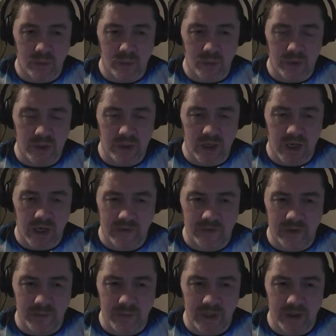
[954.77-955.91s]
we have
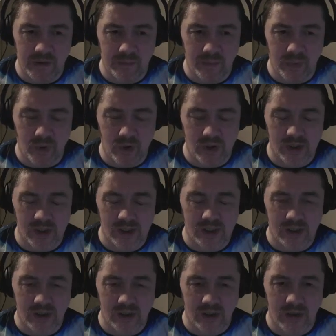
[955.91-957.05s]
to beat the
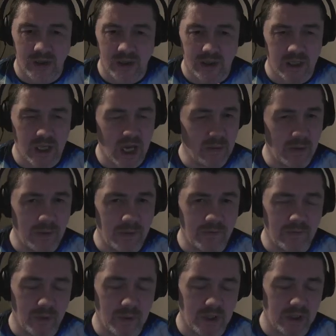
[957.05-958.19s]
boss in Gamma
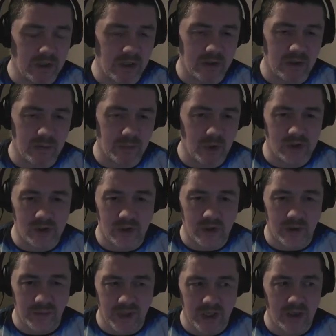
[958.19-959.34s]
before we can take the boss on
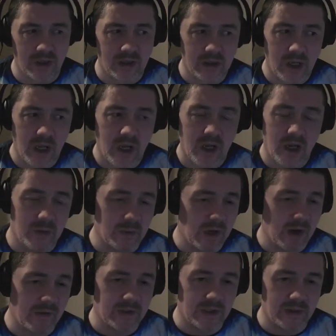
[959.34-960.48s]
Beta, and we
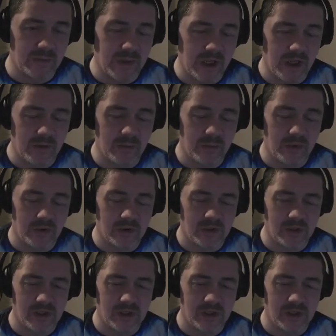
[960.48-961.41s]
have to beat the boss